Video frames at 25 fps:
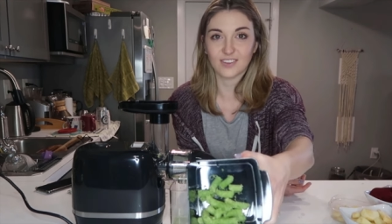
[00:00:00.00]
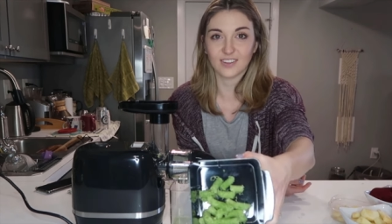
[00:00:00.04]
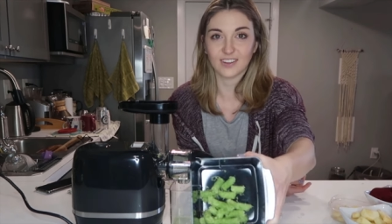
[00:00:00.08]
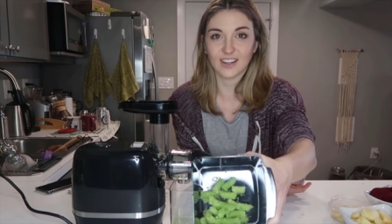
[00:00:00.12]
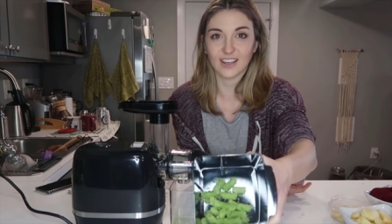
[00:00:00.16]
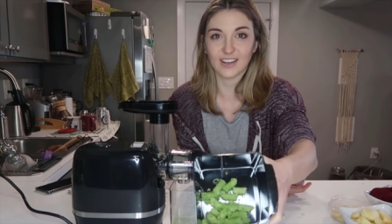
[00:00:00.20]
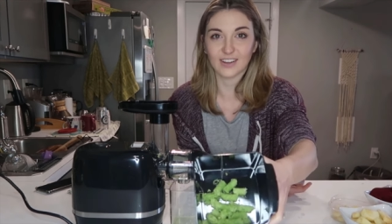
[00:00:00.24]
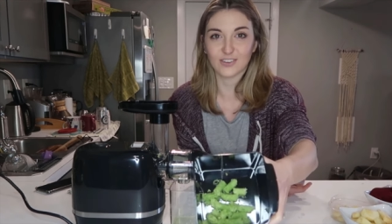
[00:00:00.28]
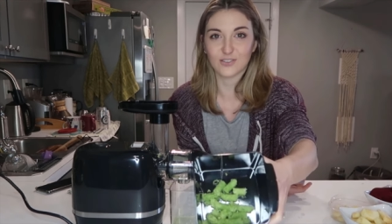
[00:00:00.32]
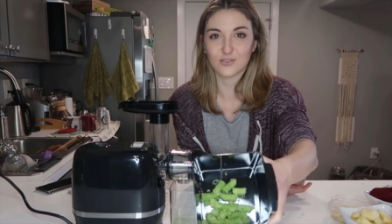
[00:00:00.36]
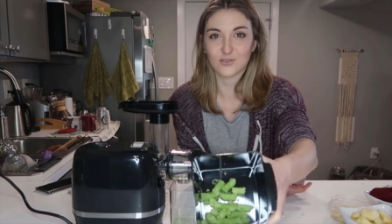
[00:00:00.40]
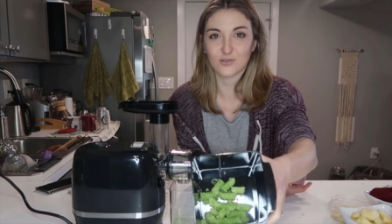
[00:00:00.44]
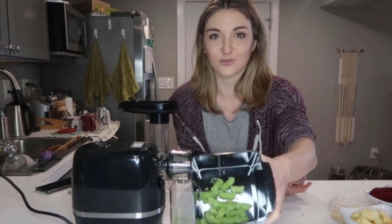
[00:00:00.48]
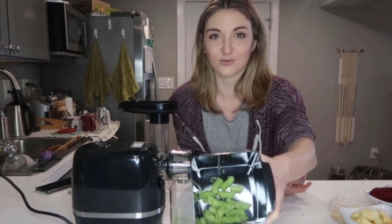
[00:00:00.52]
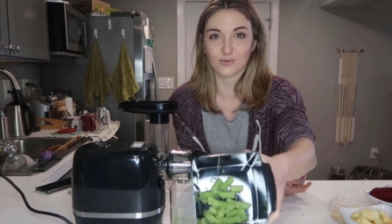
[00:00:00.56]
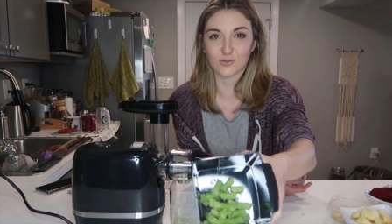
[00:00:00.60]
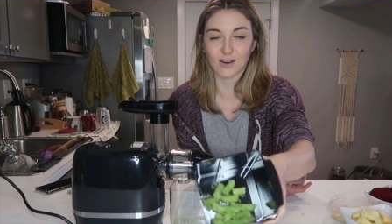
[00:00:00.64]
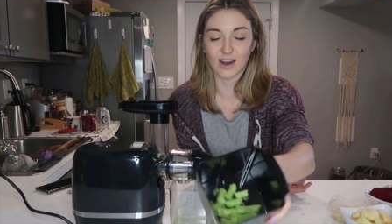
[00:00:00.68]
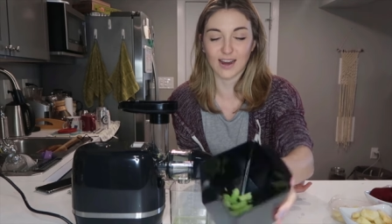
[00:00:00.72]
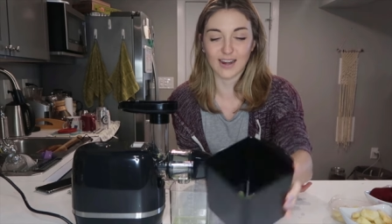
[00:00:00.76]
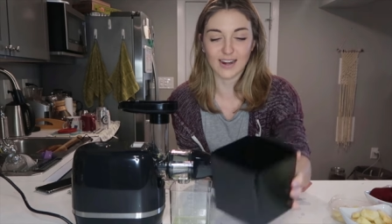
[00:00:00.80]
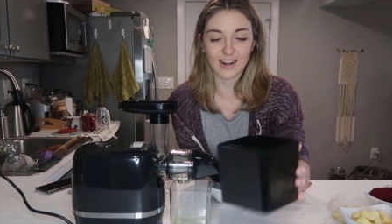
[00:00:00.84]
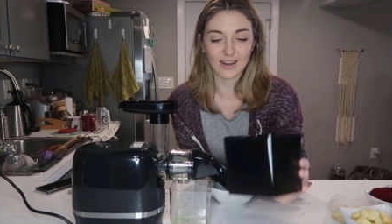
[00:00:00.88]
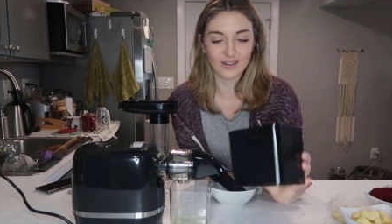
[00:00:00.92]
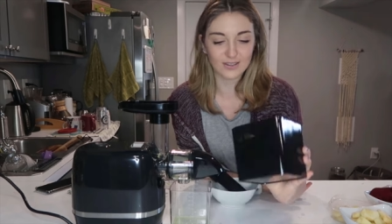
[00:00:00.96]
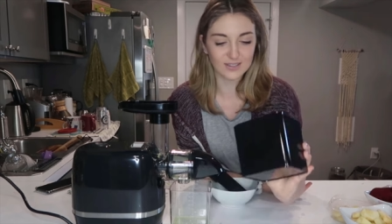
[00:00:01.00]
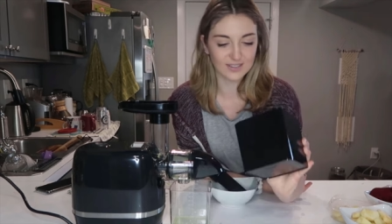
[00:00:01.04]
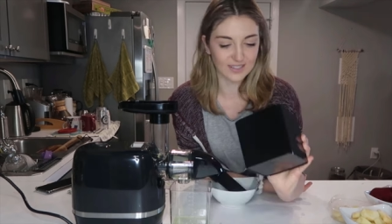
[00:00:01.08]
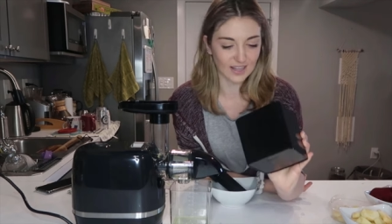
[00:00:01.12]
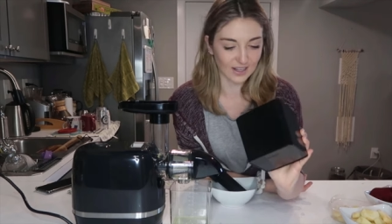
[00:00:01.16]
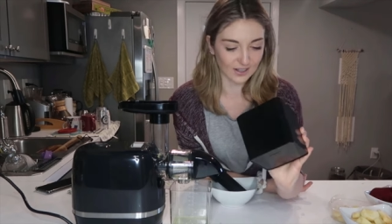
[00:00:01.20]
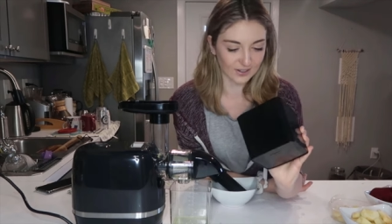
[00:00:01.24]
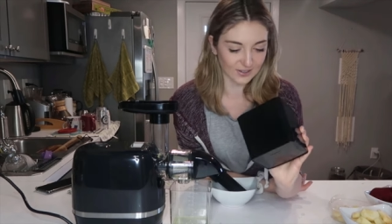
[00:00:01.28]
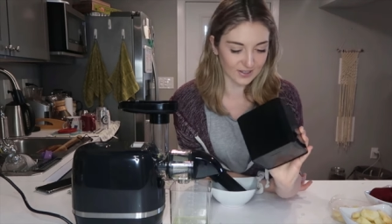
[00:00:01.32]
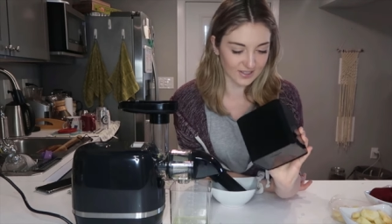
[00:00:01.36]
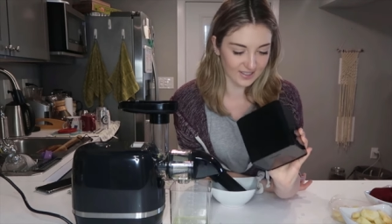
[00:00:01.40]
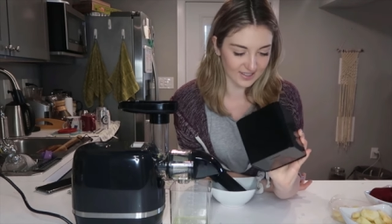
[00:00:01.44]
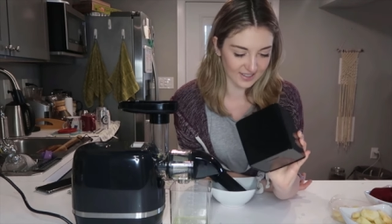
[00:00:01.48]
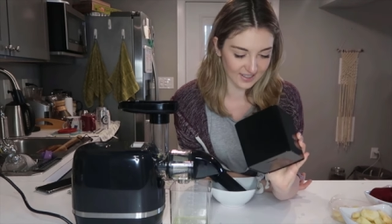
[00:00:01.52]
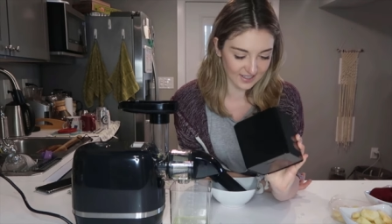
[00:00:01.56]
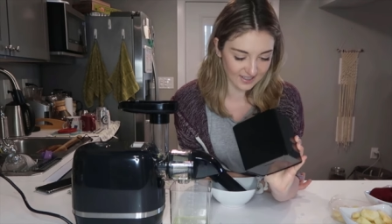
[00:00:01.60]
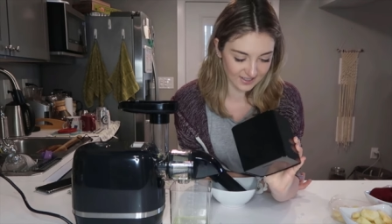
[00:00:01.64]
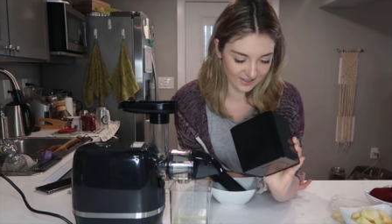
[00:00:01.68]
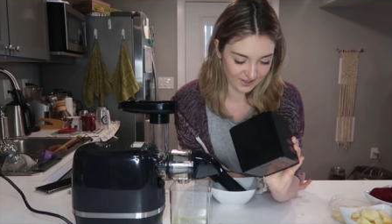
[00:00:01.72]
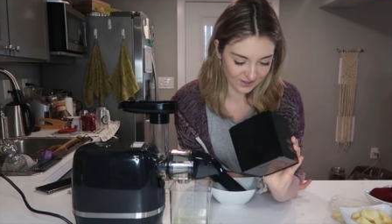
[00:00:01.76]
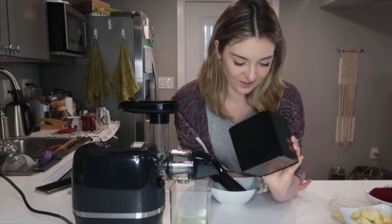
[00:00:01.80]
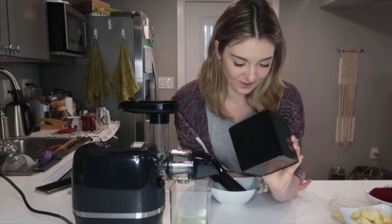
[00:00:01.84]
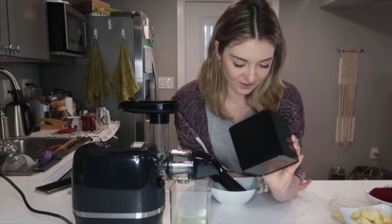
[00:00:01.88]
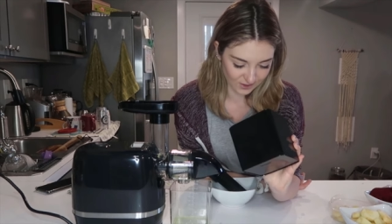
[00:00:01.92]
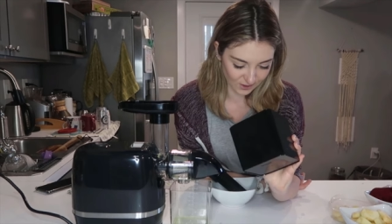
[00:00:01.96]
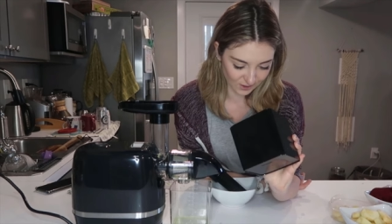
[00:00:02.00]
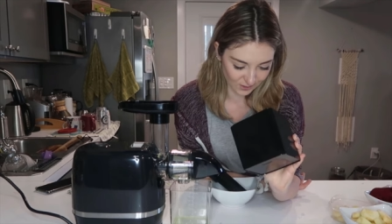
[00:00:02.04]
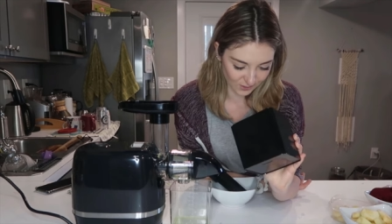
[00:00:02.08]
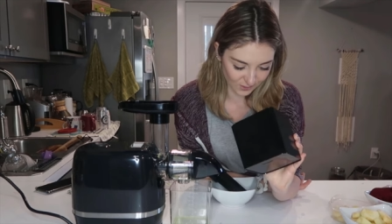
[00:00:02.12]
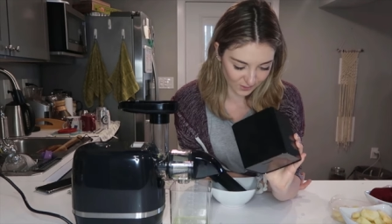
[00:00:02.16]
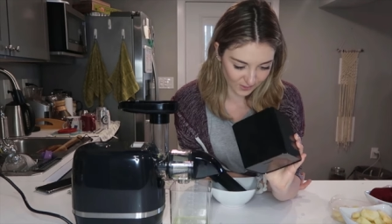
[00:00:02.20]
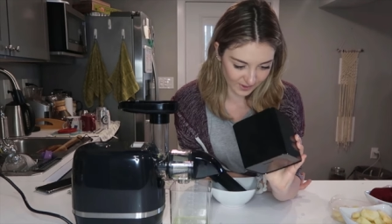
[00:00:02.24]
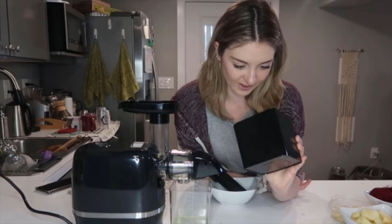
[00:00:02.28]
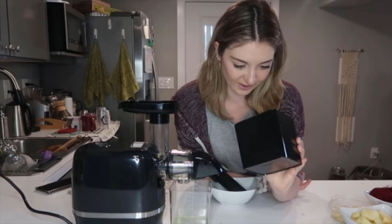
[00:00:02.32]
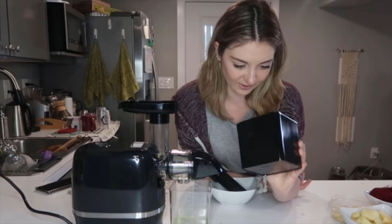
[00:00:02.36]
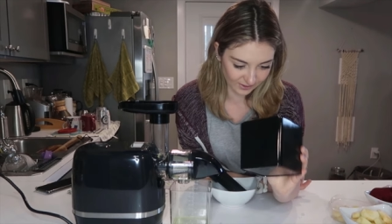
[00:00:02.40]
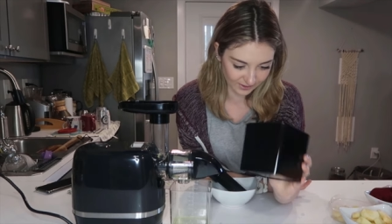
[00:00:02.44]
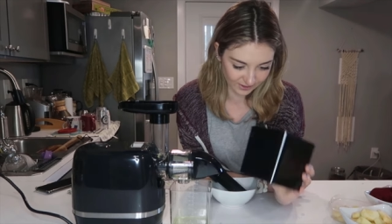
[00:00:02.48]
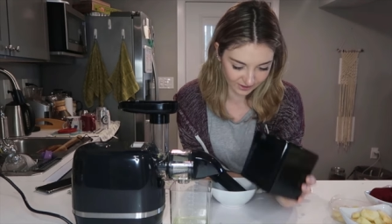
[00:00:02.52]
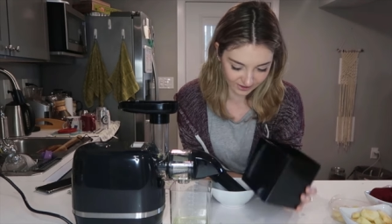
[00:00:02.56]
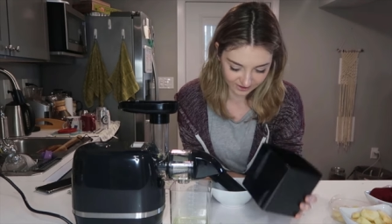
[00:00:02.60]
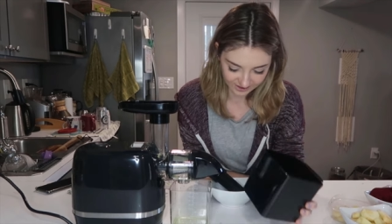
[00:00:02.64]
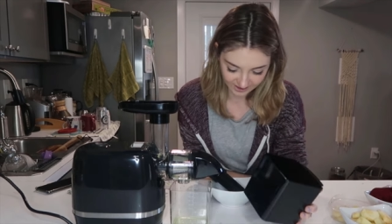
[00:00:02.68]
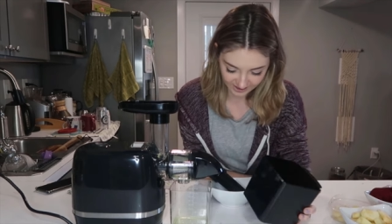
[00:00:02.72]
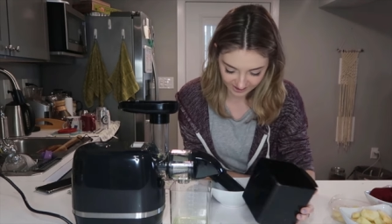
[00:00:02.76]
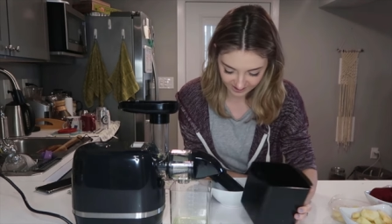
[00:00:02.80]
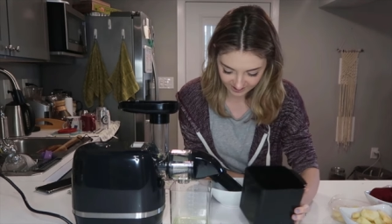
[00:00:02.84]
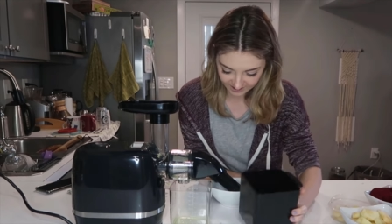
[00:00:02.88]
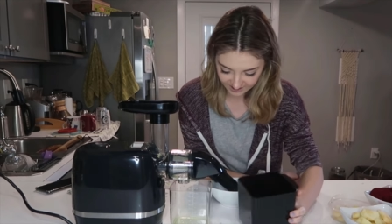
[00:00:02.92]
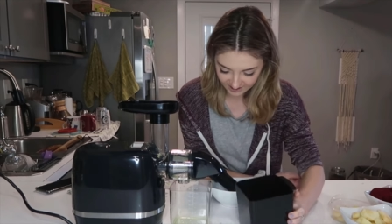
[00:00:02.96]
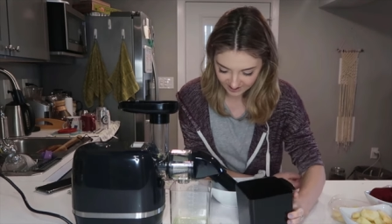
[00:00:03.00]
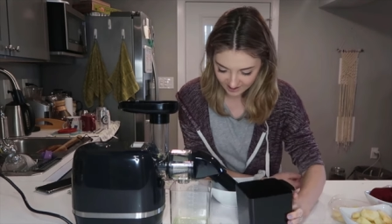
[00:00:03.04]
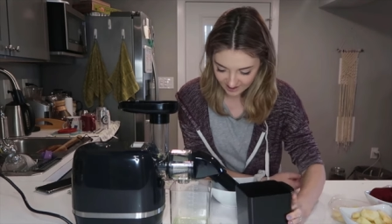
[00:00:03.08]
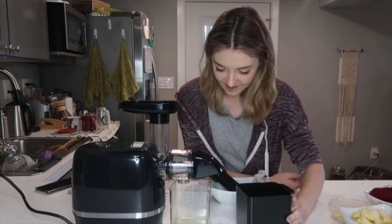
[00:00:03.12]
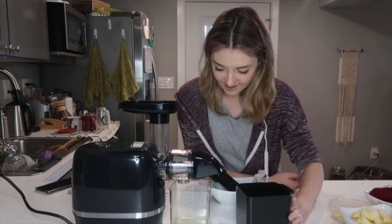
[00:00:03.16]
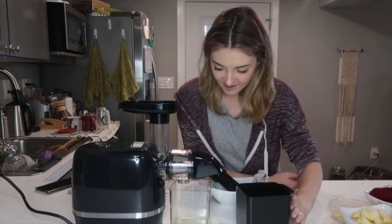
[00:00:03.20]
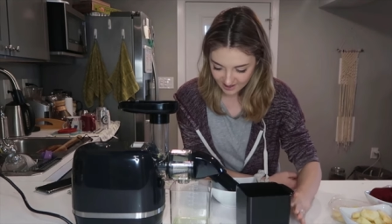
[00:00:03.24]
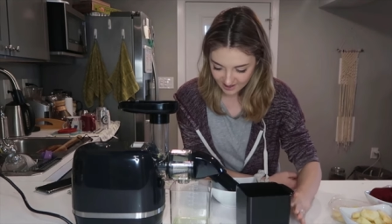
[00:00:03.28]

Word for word: the like dried out celery sticks, so weird looking.